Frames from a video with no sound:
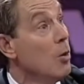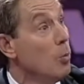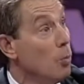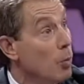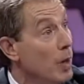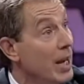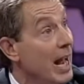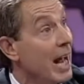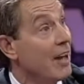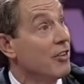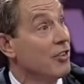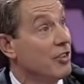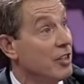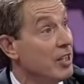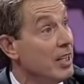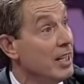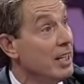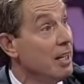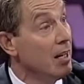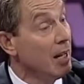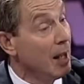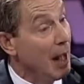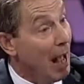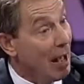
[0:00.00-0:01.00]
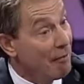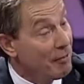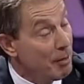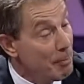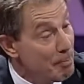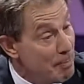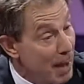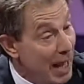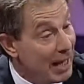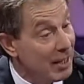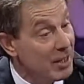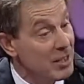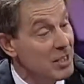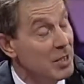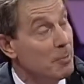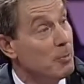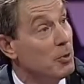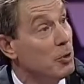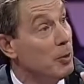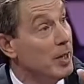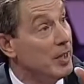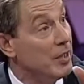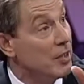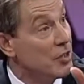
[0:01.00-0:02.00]
we actually have a balance
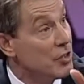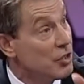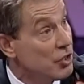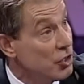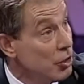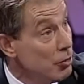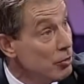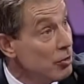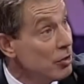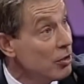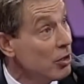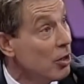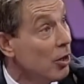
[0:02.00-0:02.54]
between the student